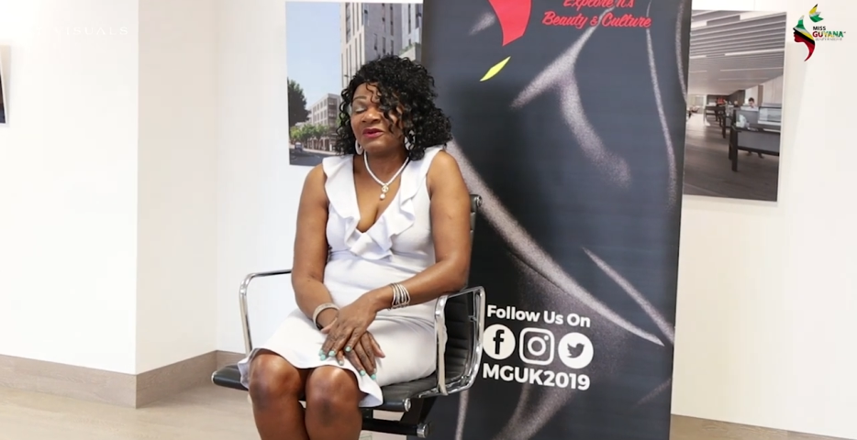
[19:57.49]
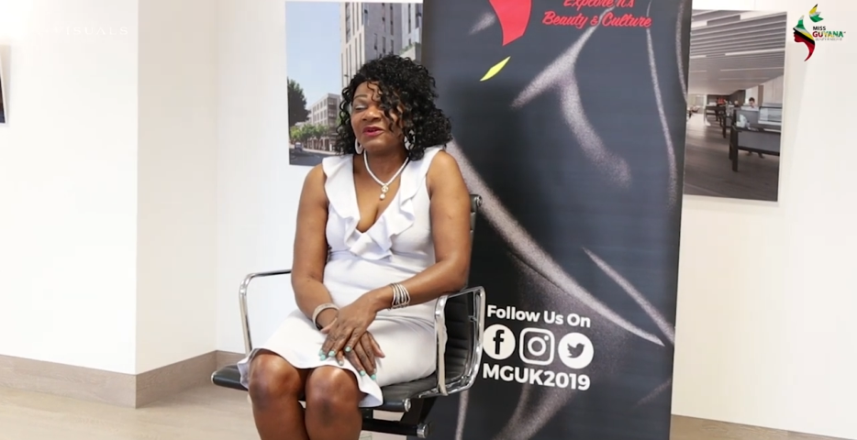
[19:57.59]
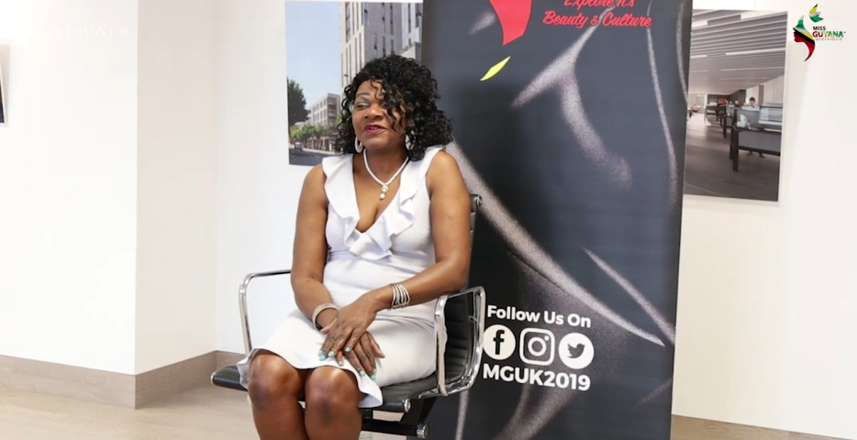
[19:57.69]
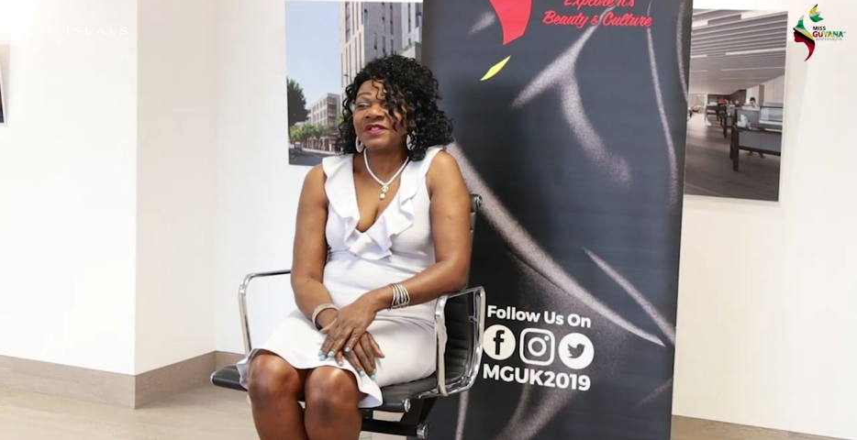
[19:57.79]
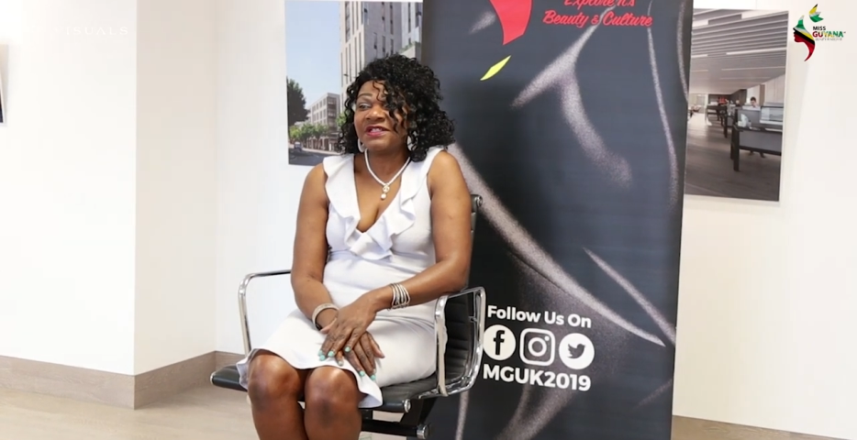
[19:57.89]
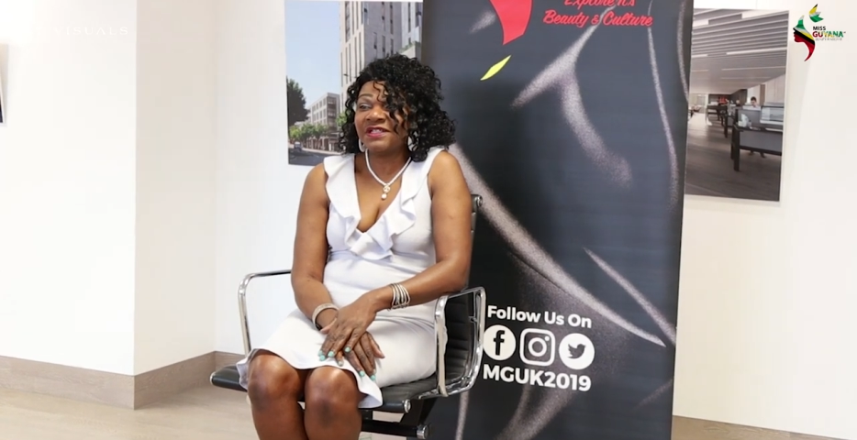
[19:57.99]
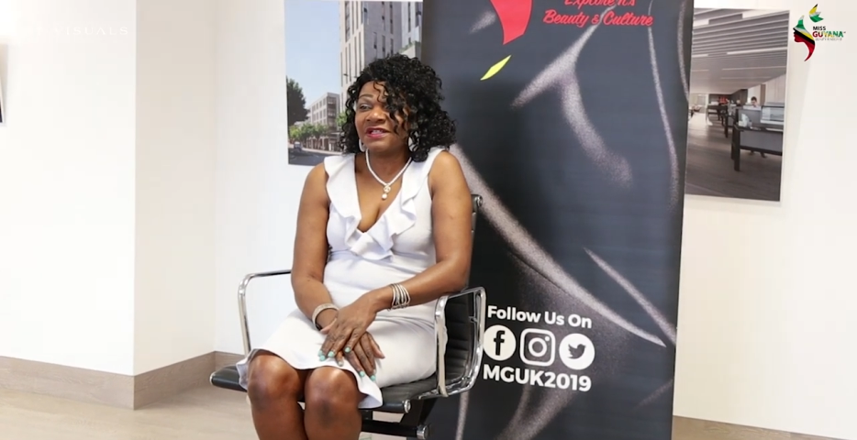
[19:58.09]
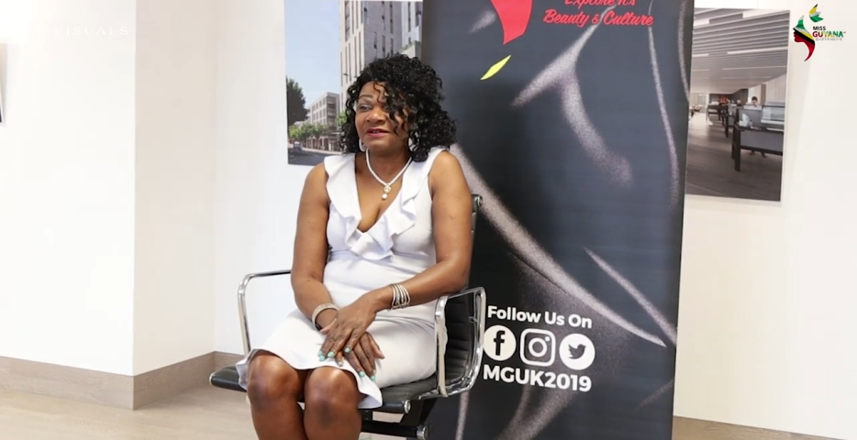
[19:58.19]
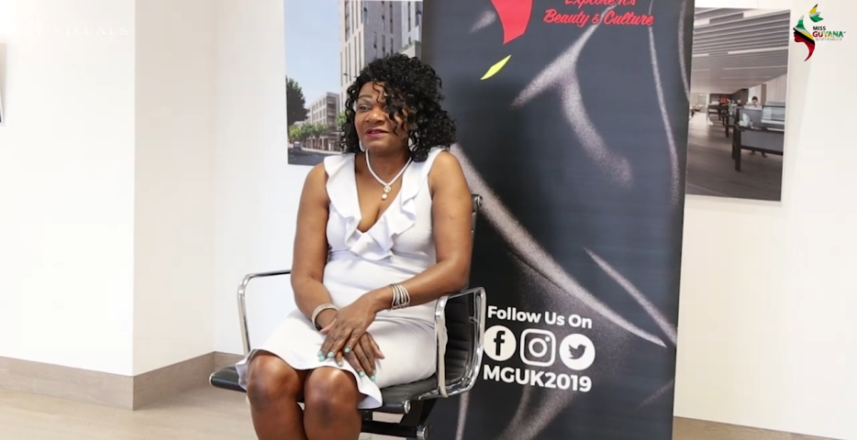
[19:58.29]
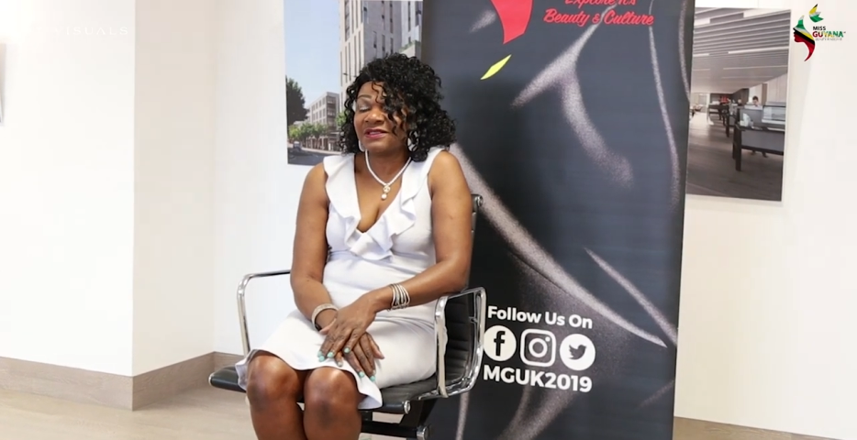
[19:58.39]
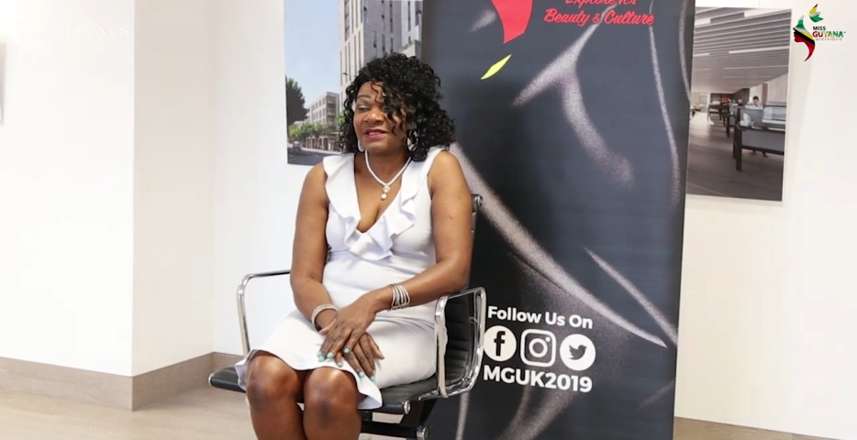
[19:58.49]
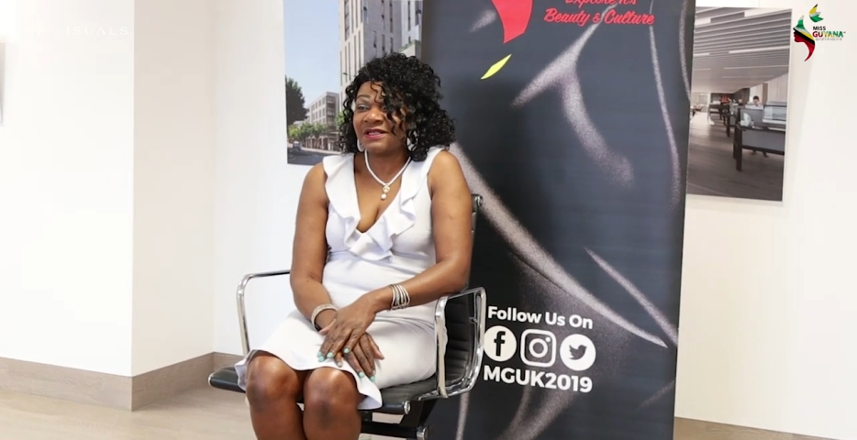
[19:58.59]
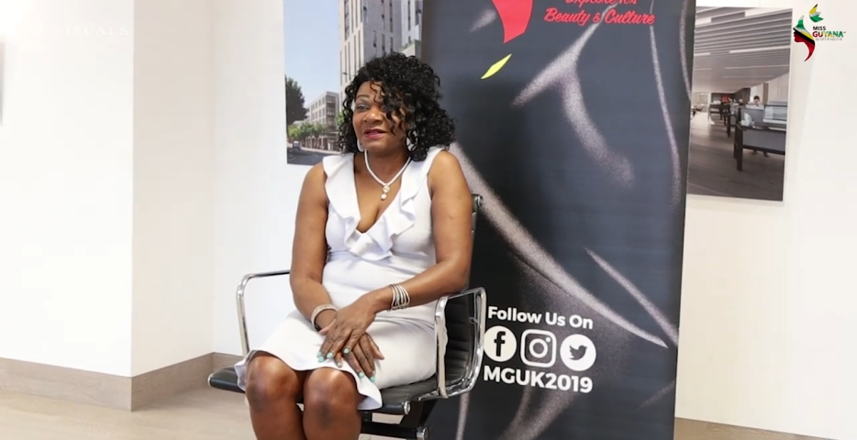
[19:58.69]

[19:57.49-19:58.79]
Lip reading: over the years,